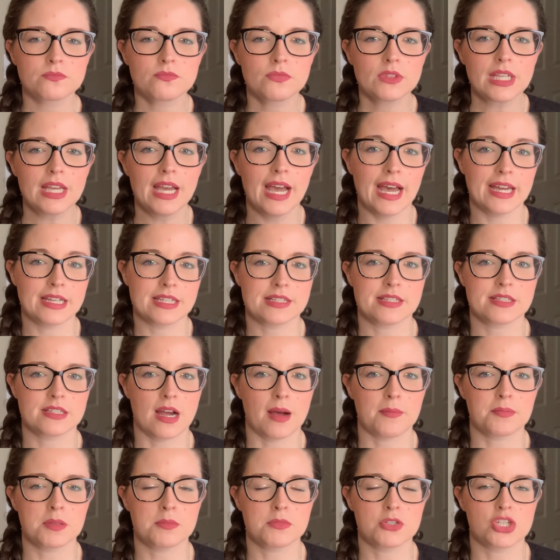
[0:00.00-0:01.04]
I had to
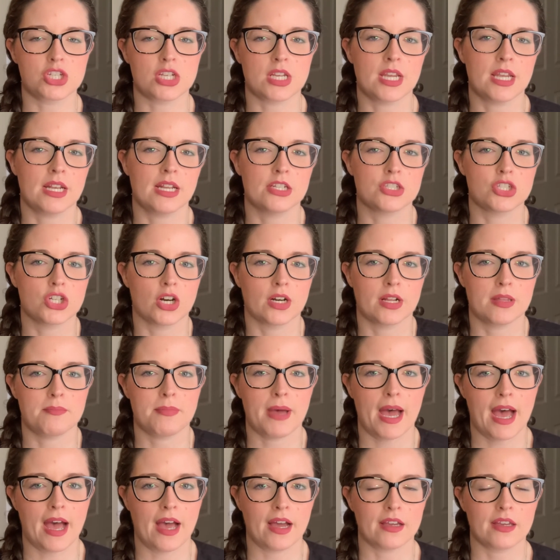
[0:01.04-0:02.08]
stop the machine and turn it
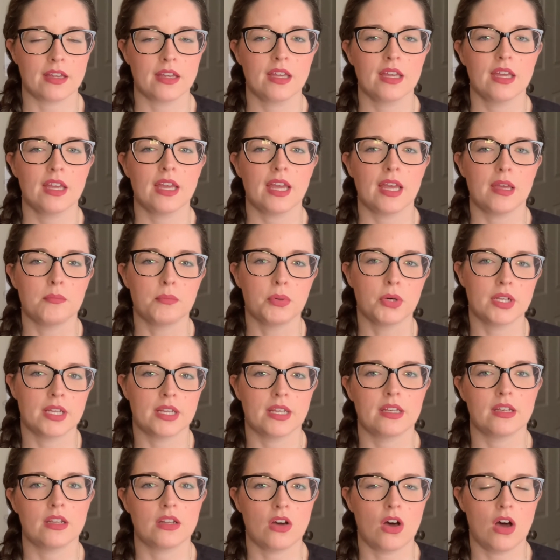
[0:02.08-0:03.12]
back and put it